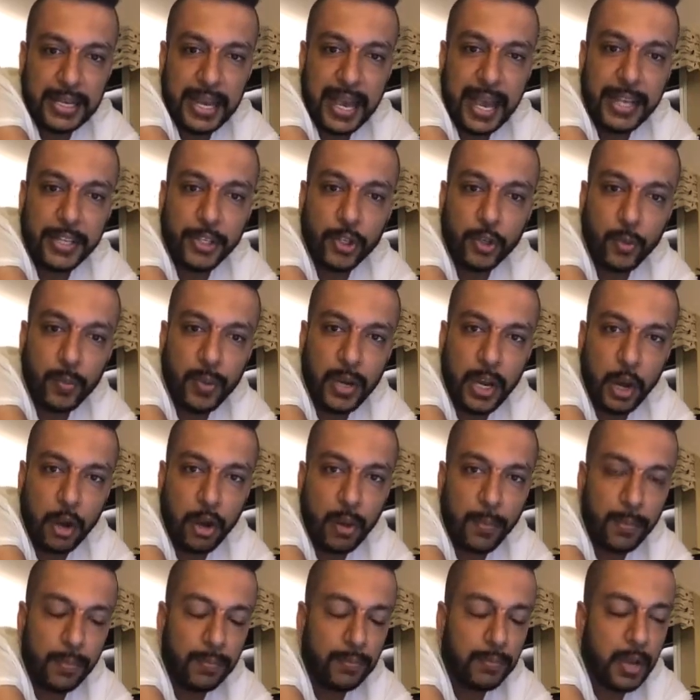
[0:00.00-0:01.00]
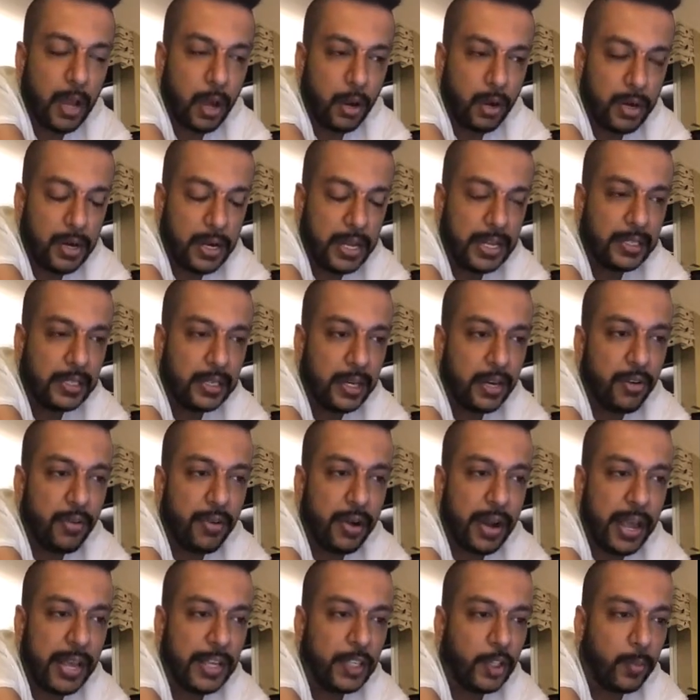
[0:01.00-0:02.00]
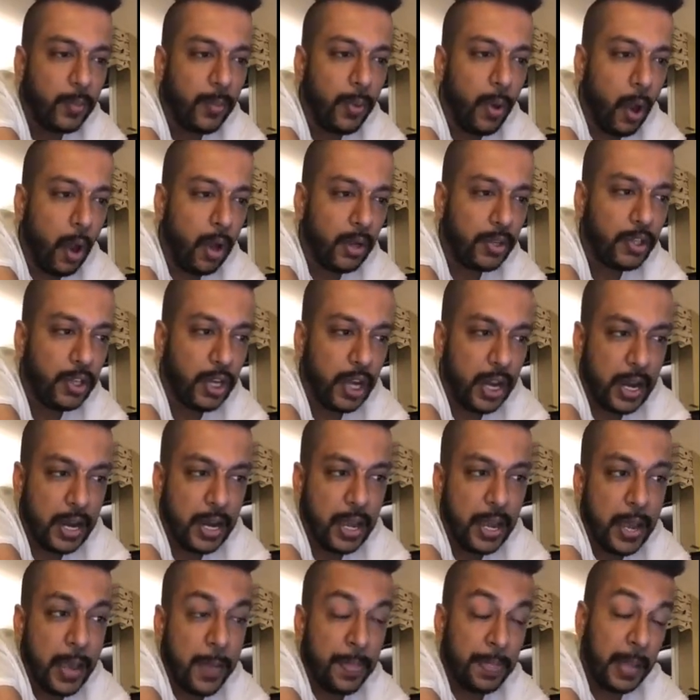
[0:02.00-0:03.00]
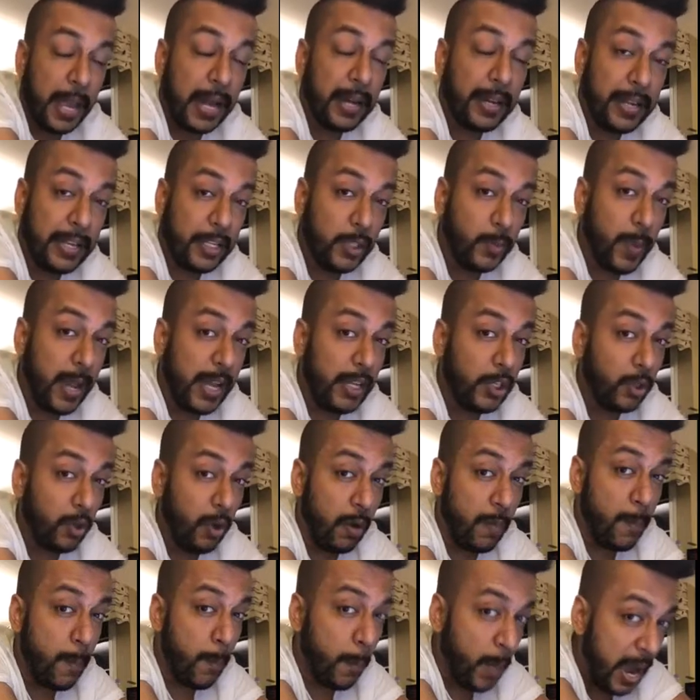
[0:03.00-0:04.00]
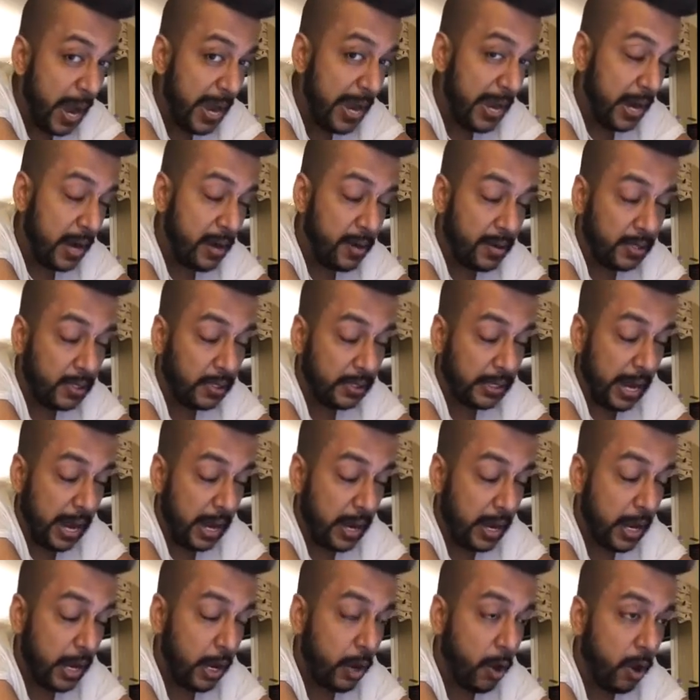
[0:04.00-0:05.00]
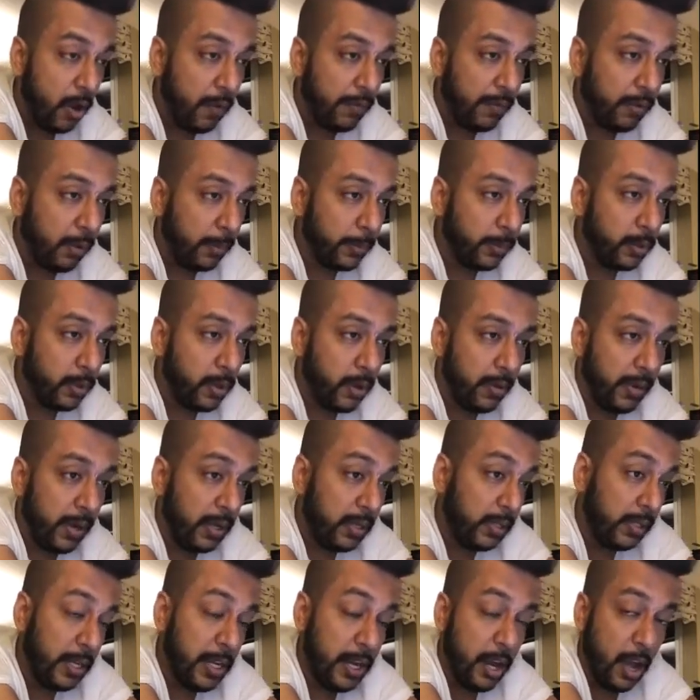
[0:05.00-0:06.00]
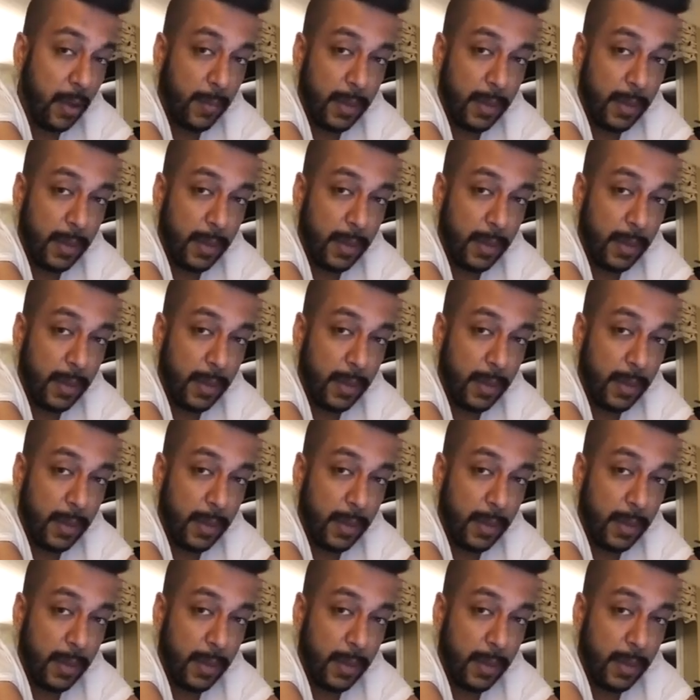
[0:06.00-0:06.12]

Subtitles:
It has to be on a decentralized blockchain, at least based on my understanding of cryptocurrency.